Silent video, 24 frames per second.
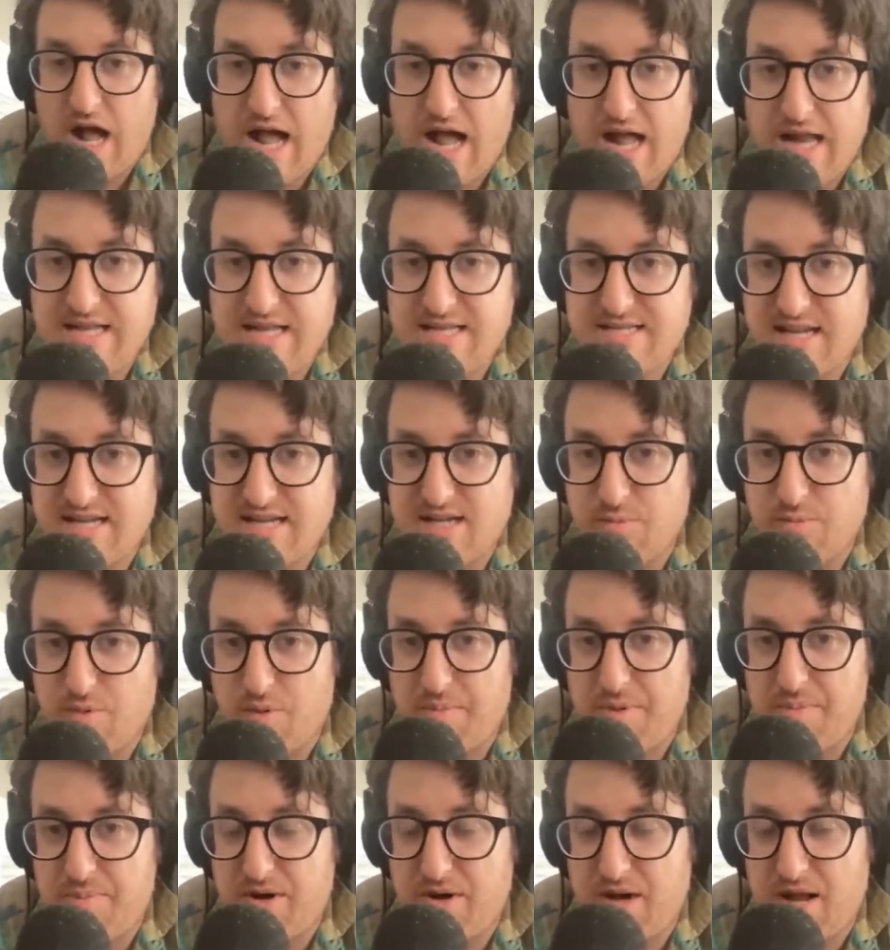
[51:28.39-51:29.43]
uh, and he said he
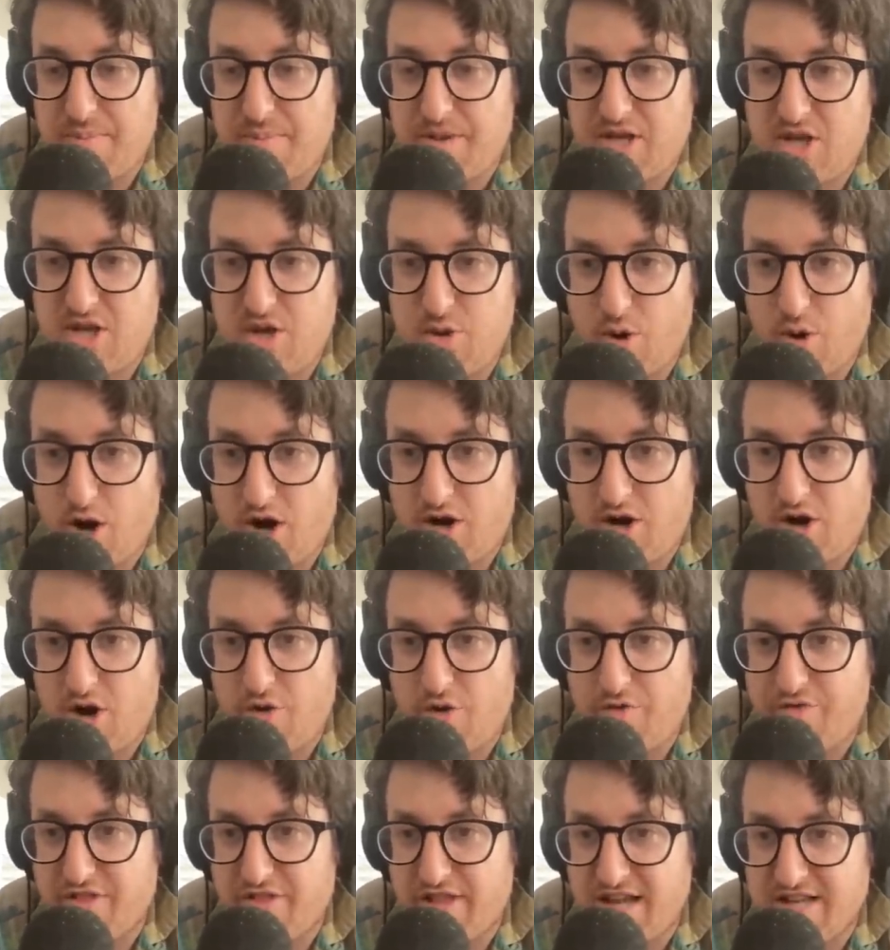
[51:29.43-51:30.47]
will be putting up a QR
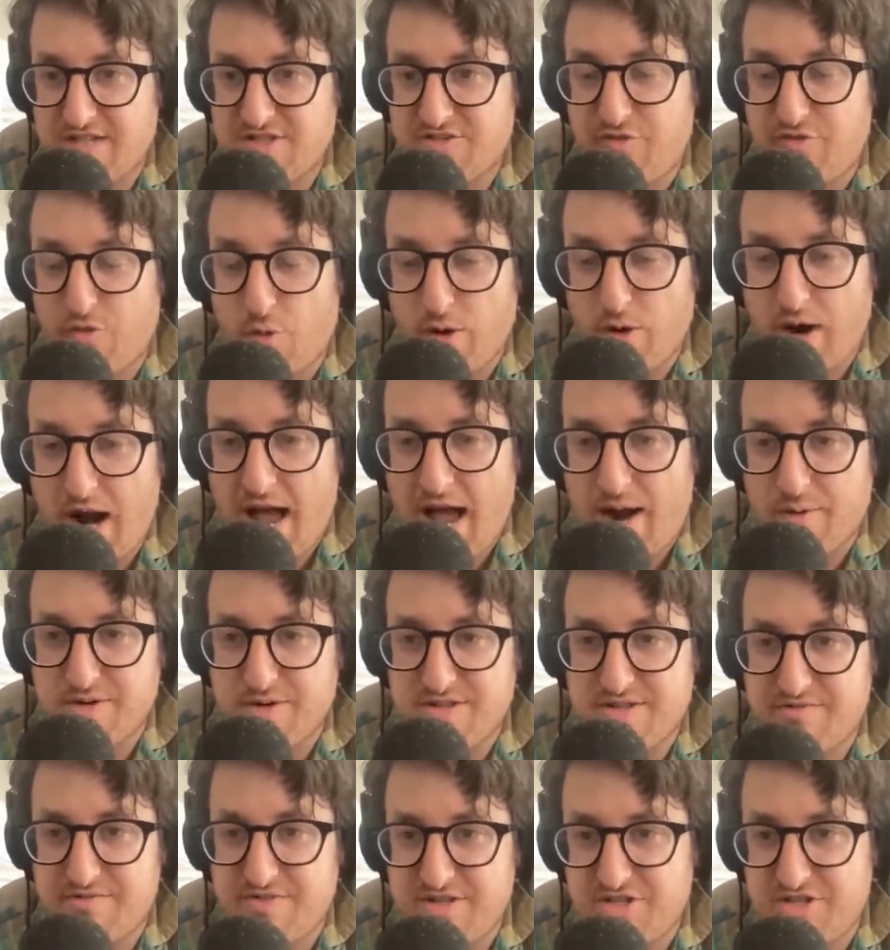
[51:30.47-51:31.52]
code for the last four
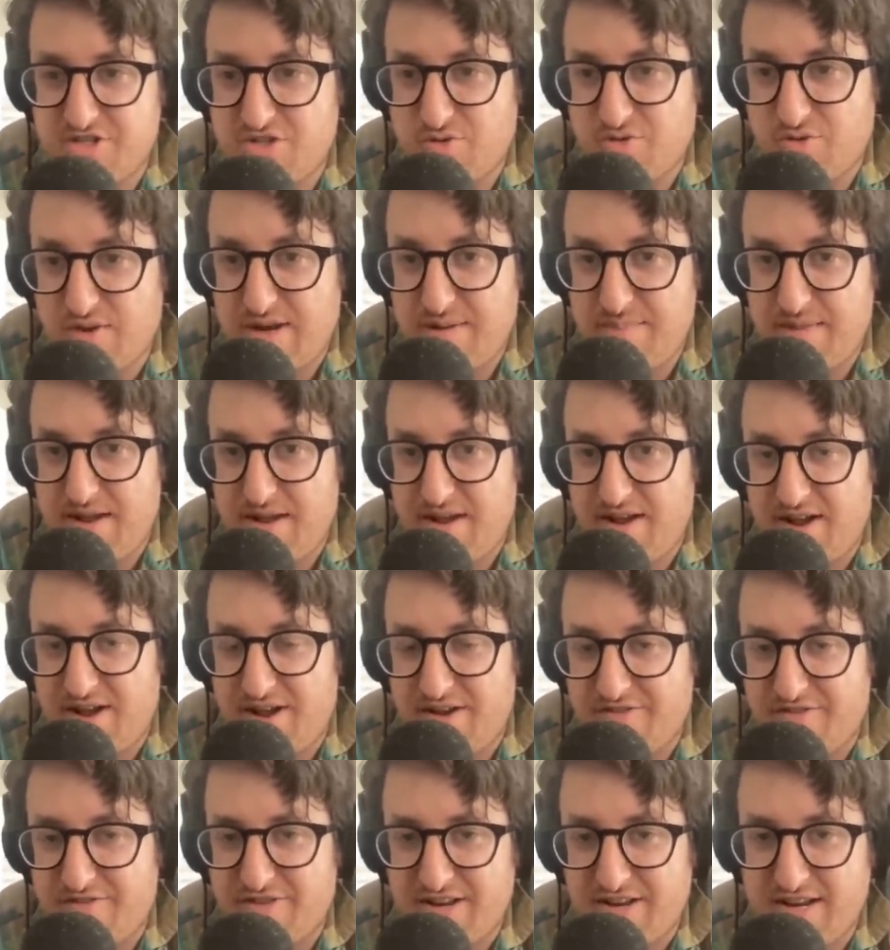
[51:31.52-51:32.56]
hours of his stream
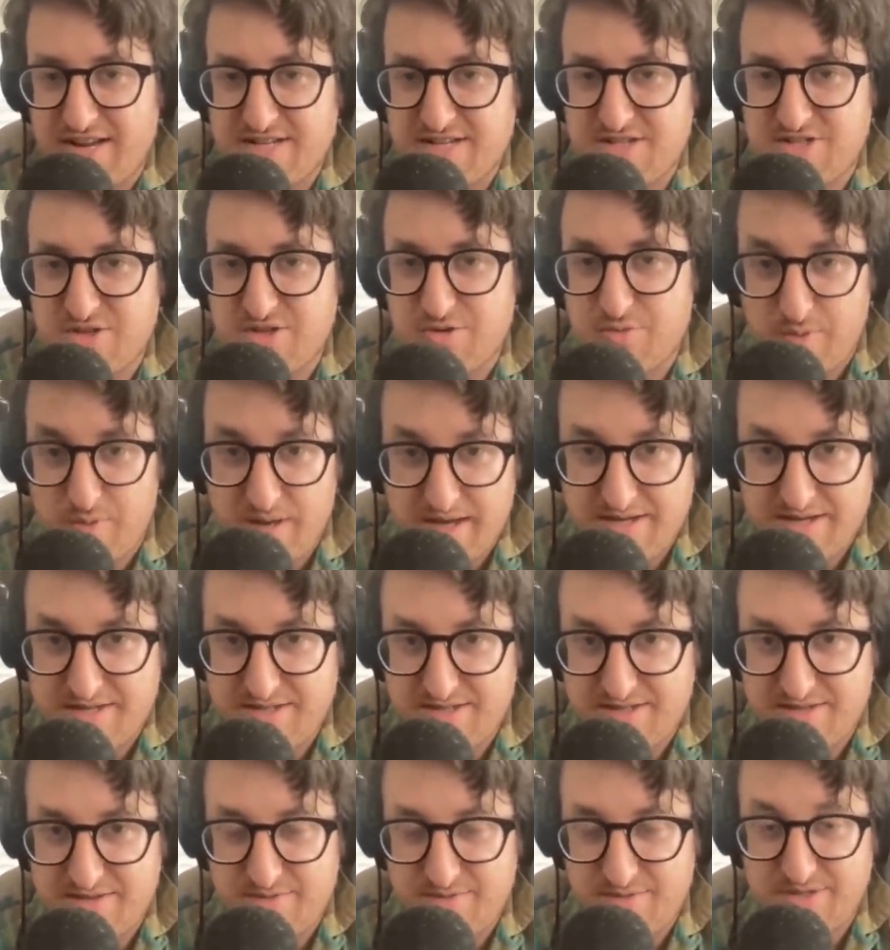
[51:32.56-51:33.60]
uh, for the next two weeks.